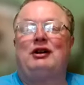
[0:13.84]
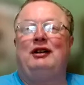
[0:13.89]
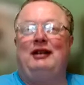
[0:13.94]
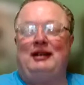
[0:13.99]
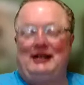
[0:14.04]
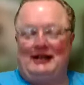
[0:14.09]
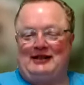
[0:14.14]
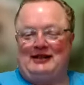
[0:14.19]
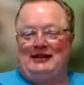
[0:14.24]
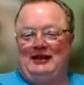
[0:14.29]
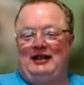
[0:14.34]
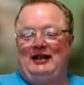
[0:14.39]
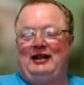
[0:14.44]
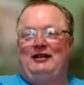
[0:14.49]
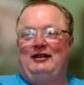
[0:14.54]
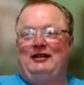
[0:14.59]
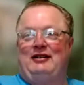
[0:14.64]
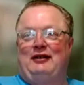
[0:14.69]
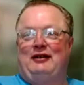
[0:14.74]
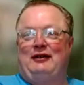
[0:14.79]
or
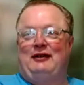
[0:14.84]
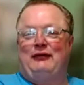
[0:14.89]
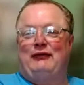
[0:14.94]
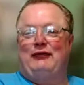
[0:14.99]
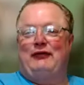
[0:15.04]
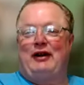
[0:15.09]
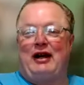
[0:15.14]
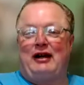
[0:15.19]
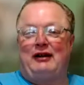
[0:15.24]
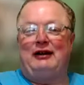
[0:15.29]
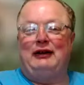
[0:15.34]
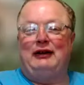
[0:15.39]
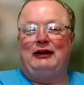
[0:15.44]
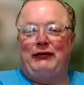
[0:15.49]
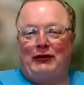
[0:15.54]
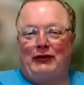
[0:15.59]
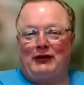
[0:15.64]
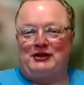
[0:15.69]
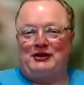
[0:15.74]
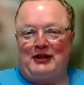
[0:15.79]
listening to the
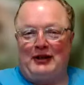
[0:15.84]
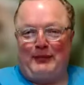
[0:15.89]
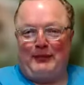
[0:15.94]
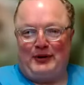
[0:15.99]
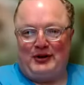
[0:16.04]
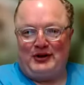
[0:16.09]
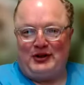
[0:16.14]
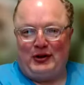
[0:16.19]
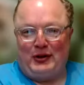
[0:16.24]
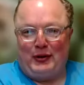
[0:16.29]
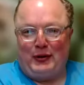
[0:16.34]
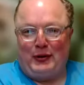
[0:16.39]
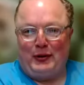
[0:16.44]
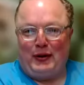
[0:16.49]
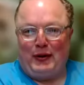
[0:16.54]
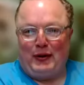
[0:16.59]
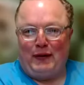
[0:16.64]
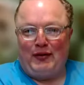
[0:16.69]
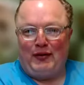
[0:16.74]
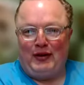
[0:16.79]
very first
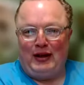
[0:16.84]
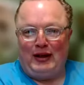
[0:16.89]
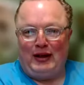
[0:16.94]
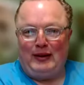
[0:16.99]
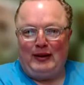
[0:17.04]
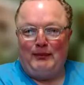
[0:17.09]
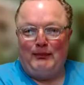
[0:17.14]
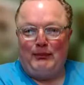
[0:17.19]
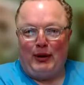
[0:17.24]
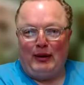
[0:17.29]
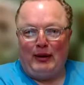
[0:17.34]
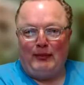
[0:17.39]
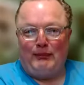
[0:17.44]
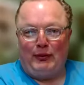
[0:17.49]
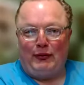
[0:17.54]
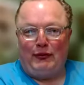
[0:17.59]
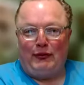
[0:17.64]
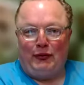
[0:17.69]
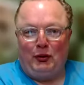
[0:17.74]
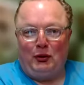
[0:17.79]
episode of the
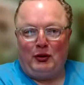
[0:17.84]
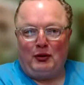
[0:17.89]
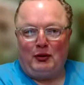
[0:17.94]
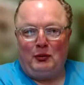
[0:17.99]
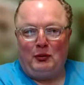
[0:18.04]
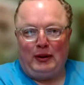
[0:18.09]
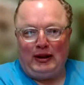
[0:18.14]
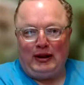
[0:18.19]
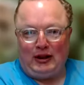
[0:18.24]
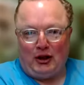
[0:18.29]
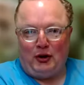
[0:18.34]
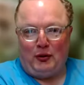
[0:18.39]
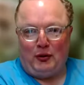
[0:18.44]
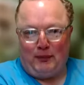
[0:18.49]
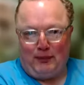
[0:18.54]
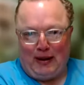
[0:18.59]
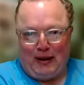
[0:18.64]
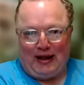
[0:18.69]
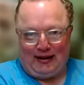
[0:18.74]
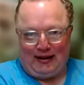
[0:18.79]
But Before We
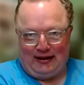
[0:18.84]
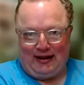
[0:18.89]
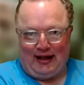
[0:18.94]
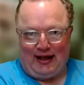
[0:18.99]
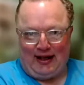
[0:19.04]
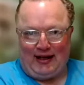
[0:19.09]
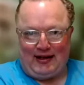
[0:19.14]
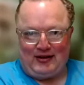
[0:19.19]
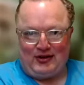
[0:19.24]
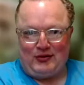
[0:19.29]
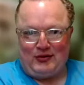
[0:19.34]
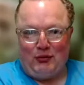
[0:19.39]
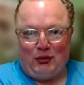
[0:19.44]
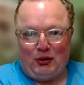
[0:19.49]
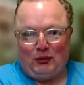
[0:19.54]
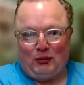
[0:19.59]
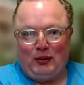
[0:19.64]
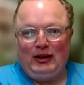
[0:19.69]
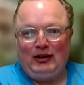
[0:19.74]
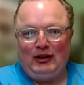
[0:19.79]
Go
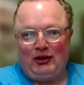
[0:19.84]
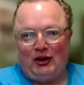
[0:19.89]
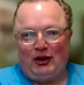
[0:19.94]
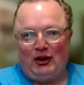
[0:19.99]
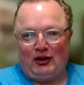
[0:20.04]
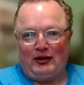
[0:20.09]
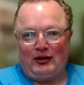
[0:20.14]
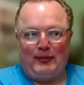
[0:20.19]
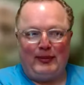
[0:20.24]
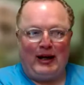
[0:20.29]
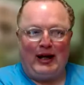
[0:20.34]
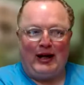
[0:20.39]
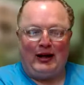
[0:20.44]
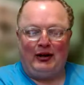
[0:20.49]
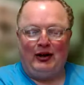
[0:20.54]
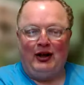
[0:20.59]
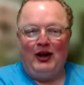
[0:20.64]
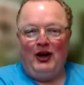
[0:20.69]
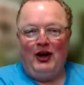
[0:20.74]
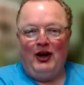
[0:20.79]
podcast, where we talk
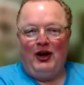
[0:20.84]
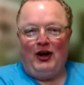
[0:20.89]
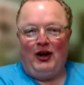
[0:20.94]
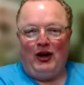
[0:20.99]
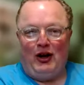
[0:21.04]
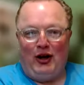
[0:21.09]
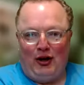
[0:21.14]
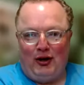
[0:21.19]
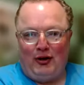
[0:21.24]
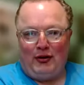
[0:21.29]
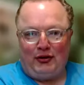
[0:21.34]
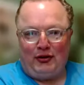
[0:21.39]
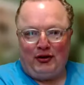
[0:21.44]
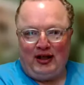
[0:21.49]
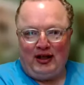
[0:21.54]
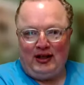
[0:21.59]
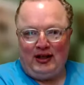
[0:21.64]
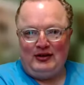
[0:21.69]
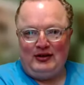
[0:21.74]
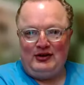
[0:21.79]
about
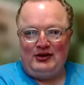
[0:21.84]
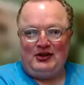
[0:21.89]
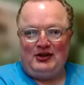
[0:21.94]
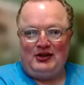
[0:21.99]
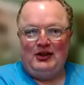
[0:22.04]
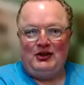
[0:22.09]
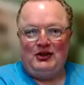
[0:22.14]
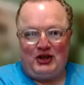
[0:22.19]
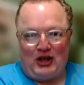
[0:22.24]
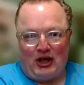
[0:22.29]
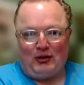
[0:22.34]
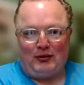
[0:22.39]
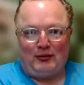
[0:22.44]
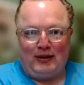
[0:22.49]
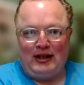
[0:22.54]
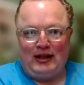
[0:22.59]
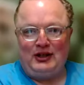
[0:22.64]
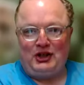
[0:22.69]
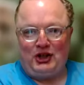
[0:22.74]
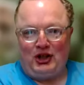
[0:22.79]
all things
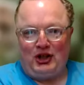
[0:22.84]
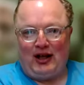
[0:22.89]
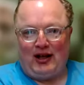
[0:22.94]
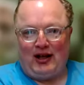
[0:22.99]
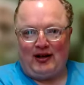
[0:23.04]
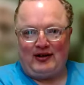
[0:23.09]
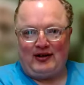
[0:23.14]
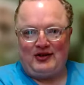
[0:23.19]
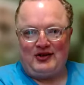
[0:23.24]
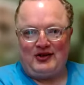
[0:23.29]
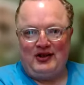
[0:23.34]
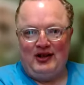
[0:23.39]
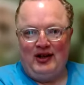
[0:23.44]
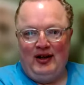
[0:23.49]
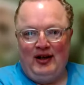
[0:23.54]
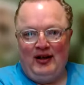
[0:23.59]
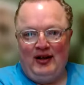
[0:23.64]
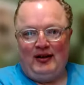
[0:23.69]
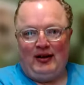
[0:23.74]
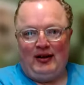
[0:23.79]
Generation
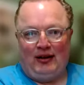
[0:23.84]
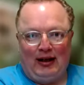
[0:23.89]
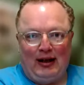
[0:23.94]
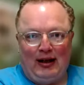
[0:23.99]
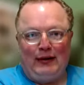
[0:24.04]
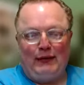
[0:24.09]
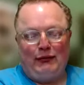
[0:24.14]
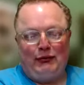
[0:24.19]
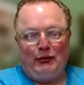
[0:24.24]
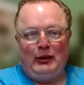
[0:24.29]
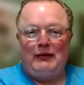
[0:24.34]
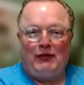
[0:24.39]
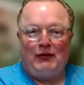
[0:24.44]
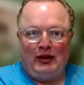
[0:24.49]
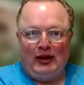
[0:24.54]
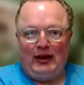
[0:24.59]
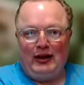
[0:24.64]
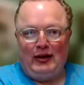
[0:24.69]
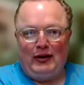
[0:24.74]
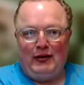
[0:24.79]
X, the life
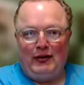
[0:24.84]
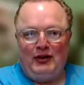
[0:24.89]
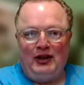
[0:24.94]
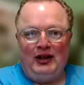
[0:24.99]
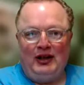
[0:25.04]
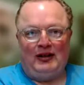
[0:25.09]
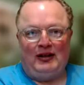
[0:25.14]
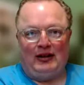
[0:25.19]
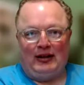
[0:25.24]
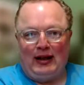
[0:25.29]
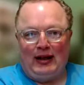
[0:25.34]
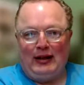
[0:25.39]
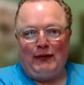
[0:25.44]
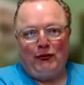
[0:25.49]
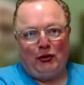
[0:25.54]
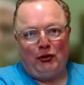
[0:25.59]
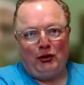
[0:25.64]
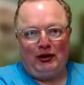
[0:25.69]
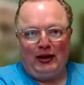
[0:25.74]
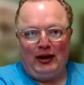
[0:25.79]
we've lived, the
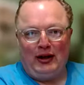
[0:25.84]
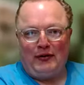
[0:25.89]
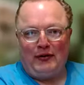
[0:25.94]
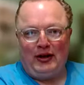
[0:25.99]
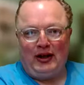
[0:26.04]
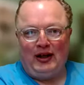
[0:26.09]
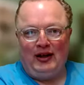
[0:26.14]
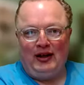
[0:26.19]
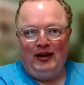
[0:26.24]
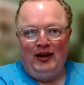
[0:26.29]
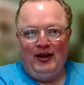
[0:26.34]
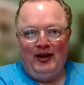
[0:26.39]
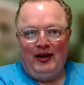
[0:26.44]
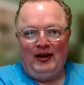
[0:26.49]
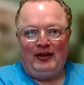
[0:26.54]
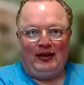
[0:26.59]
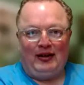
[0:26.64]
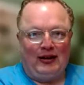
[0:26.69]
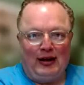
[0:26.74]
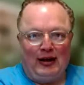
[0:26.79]
life we're living,
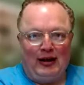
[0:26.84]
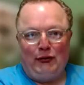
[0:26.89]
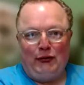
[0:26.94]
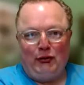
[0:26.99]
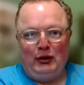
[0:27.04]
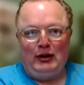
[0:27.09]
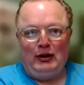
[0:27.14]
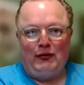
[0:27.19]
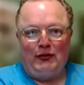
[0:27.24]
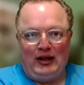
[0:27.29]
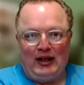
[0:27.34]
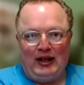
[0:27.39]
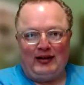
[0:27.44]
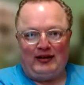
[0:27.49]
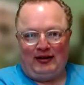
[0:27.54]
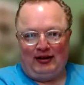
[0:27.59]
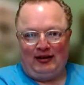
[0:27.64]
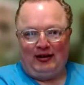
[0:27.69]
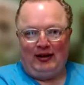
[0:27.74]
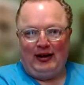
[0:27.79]
the life we have
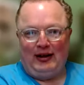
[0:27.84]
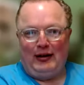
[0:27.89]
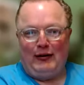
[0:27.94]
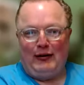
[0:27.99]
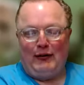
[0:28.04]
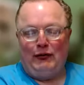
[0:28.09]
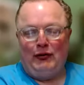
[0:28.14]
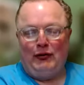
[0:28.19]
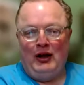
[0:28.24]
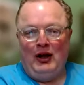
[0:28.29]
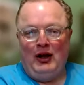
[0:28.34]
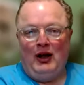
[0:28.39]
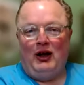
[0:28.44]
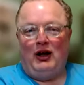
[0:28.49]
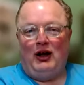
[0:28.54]
yet to live,